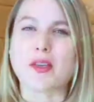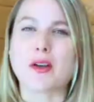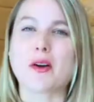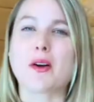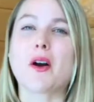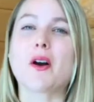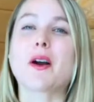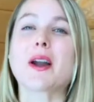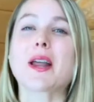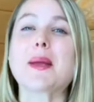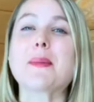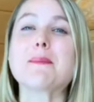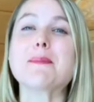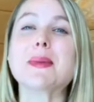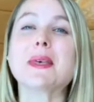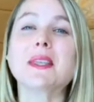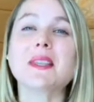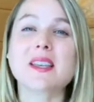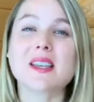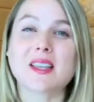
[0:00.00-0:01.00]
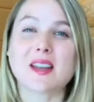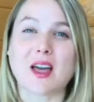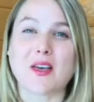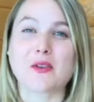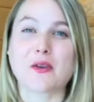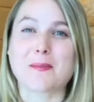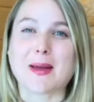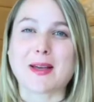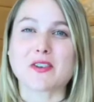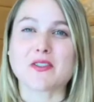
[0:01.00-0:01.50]
There are a million
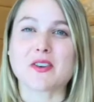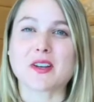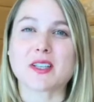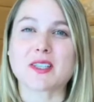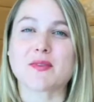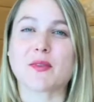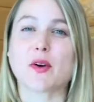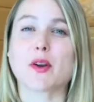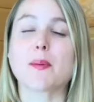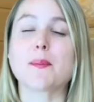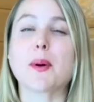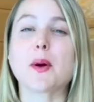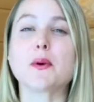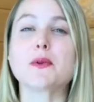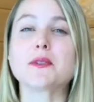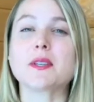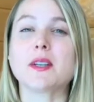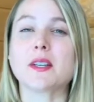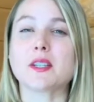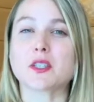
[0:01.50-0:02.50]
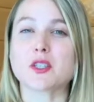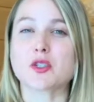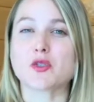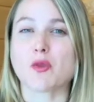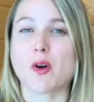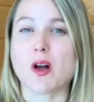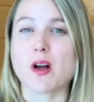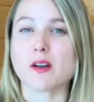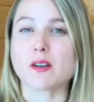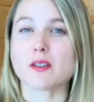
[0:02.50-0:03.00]
other metrics for composing a
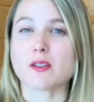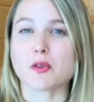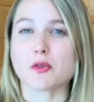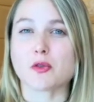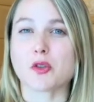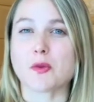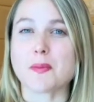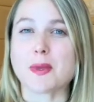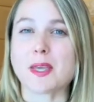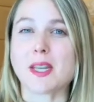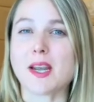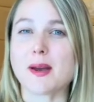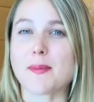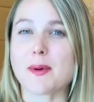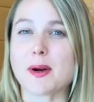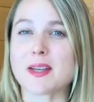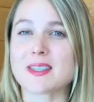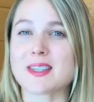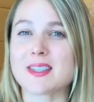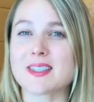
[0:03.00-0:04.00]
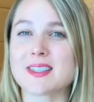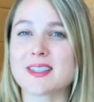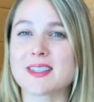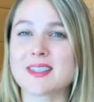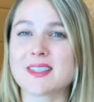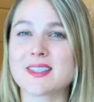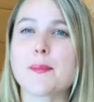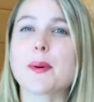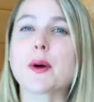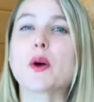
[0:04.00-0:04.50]
strong social media
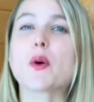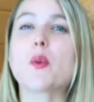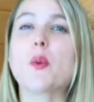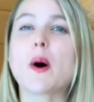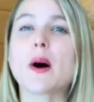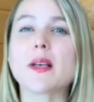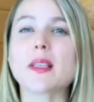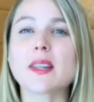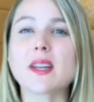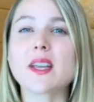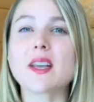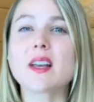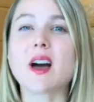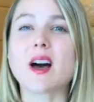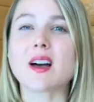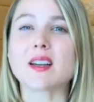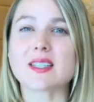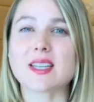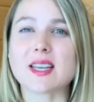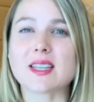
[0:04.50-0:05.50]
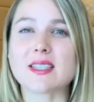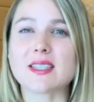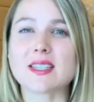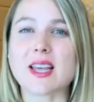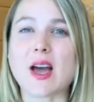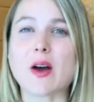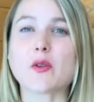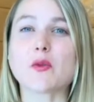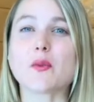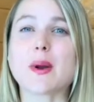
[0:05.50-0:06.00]
presence, but quality content
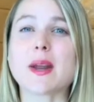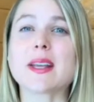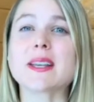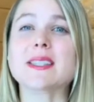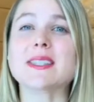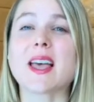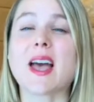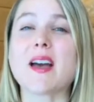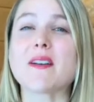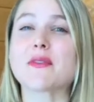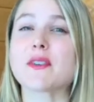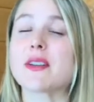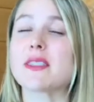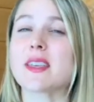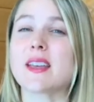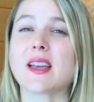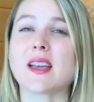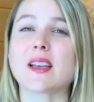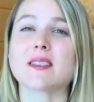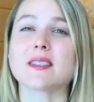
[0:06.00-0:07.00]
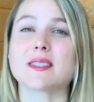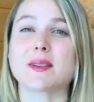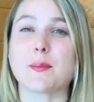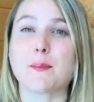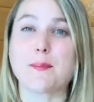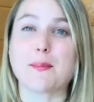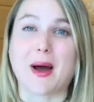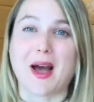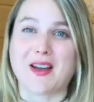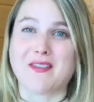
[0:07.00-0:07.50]
outranks everything else
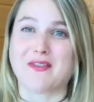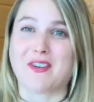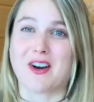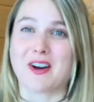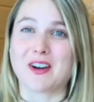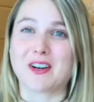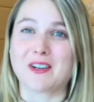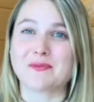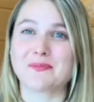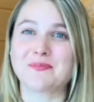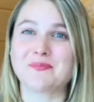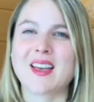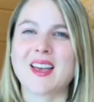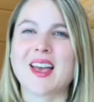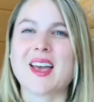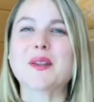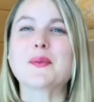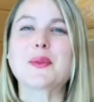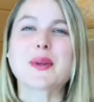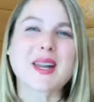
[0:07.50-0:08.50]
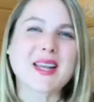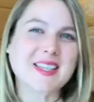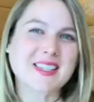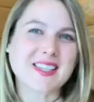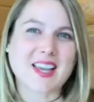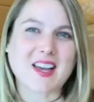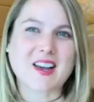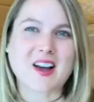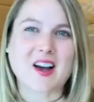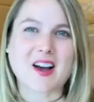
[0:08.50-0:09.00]
by far. And when I
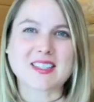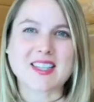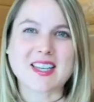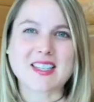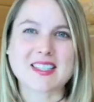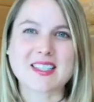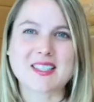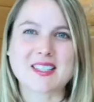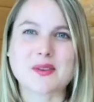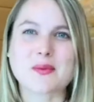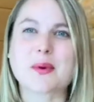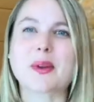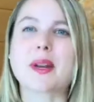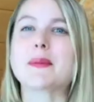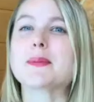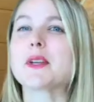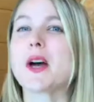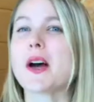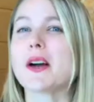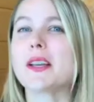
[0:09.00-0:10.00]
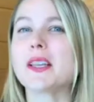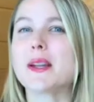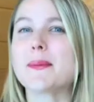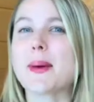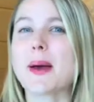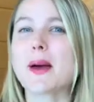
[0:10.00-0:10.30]
say content, what I'm talking